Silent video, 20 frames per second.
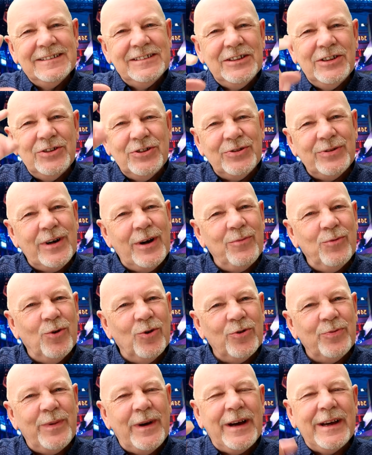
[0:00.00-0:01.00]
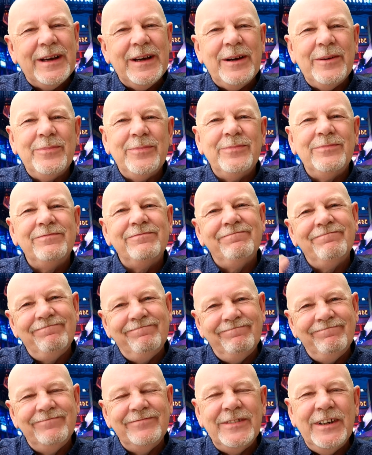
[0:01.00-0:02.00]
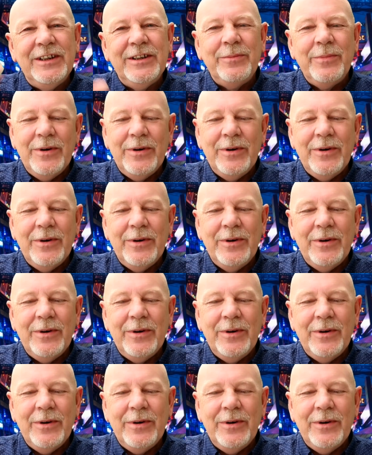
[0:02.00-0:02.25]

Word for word: Turns around, walks back up in